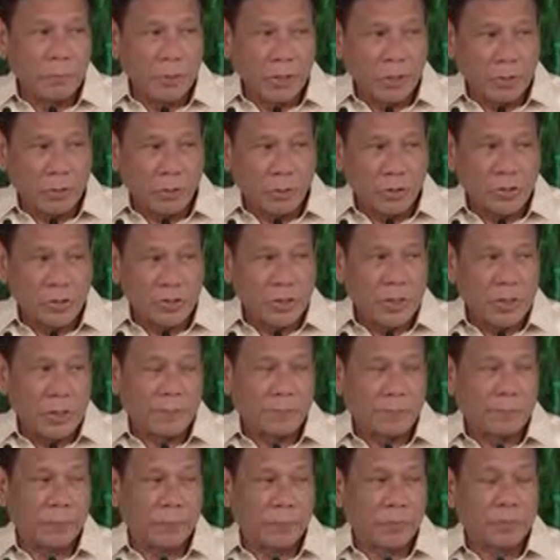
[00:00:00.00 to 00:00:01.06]
because they
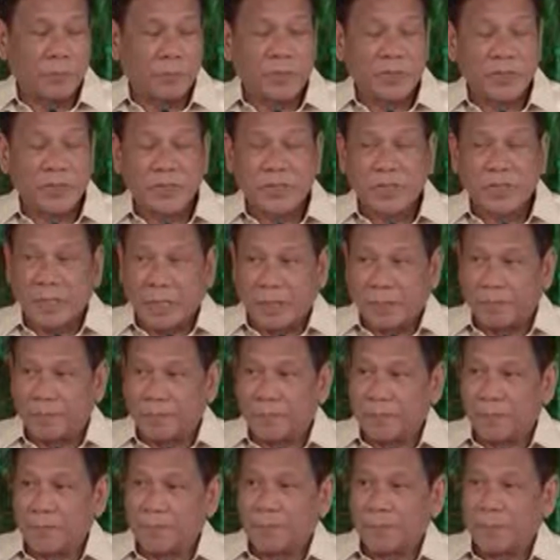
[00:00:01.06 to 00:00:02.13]
have to be stopped
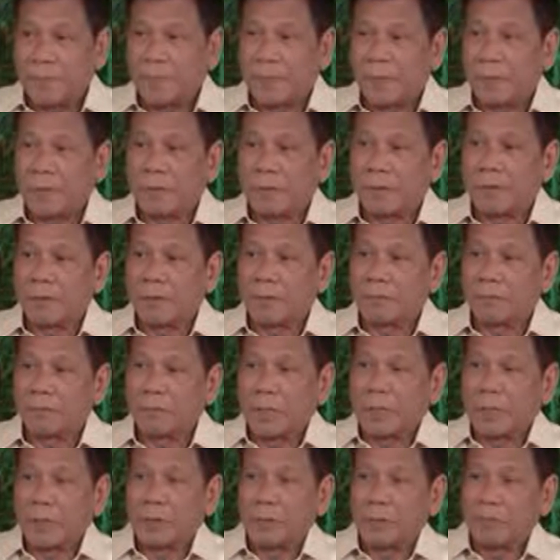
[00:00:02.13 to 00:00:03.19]

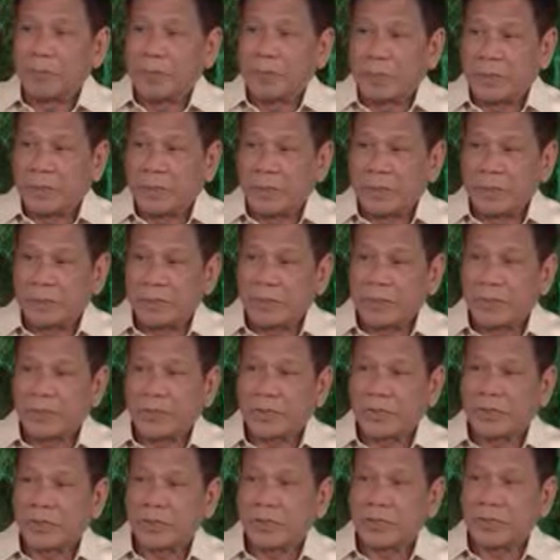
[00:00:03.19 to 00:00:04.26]
by
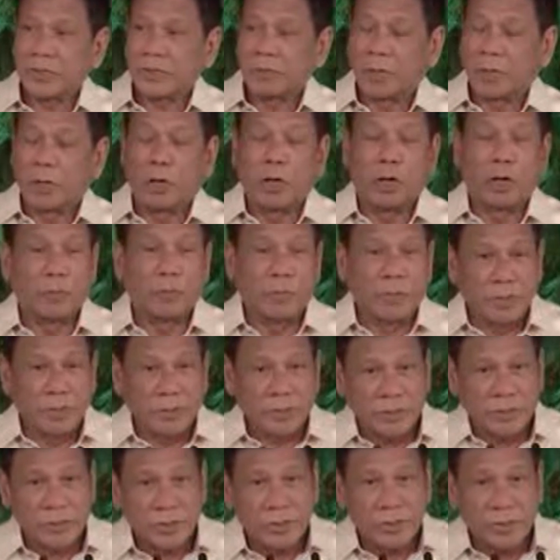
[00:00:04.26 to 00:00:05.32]
all
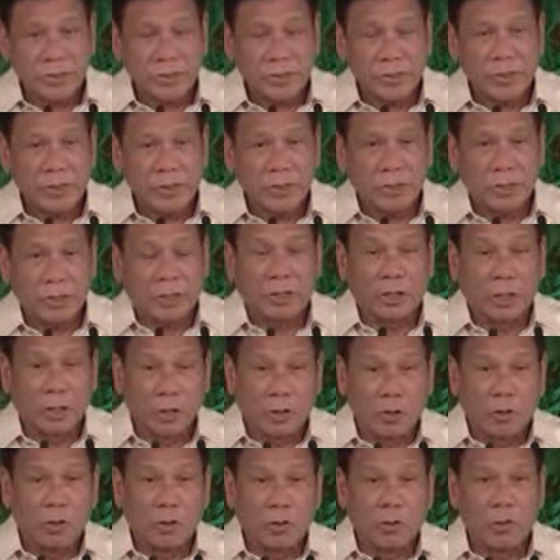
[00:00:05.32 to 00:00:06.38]
means that the
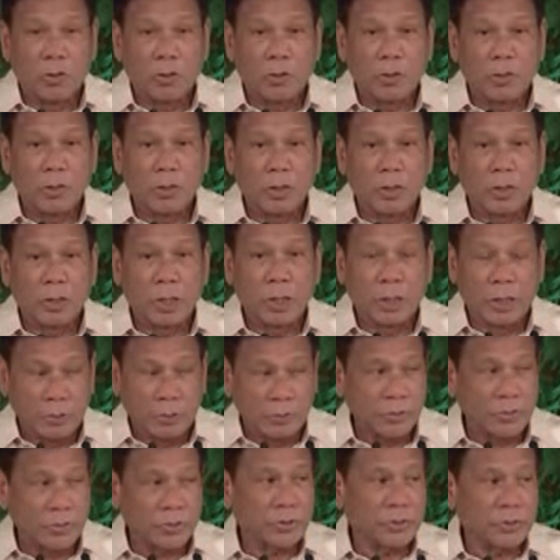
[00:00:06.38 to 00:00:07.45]
law
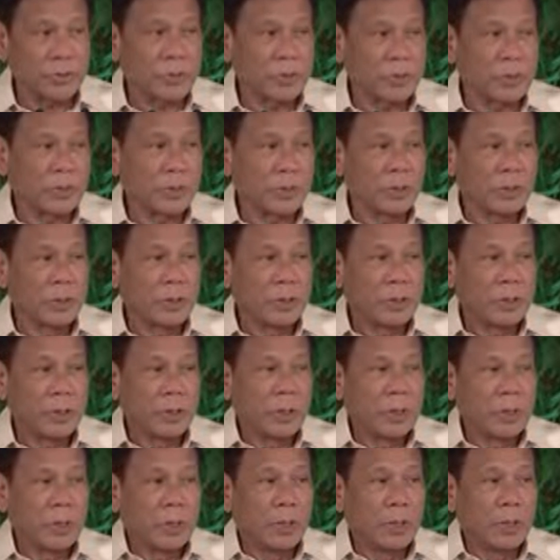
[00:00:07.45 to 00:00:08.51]
allows.
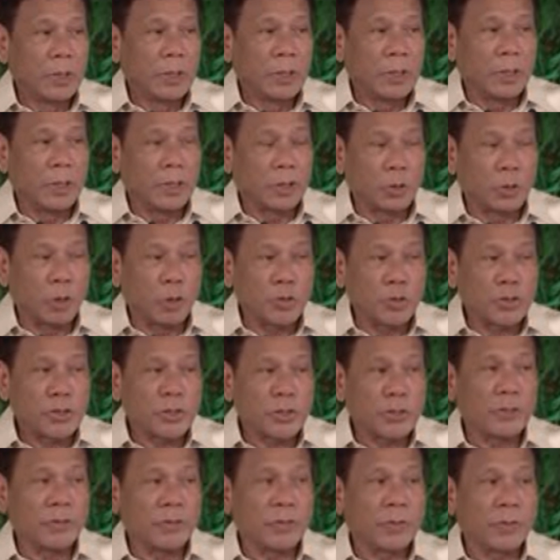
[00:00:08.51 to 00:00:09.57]

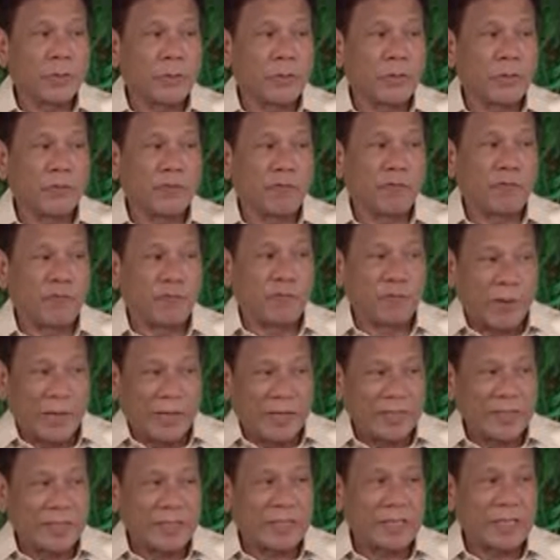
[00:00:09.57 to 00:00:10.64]
Erosion of
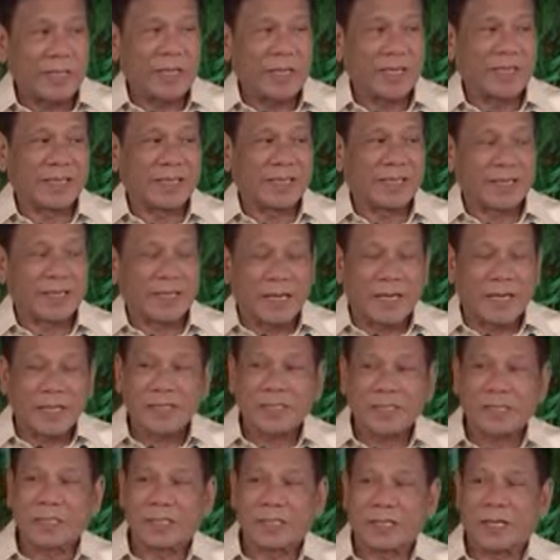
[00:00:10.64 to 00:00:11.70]
faith and
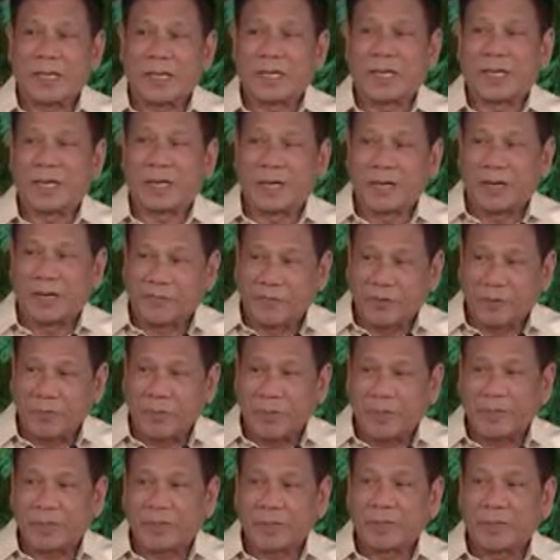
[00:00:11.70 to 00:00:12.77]
trust in
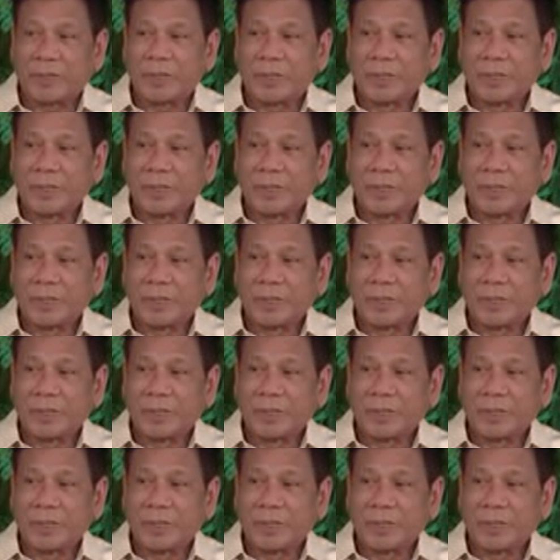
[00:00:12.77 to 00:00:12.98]
government,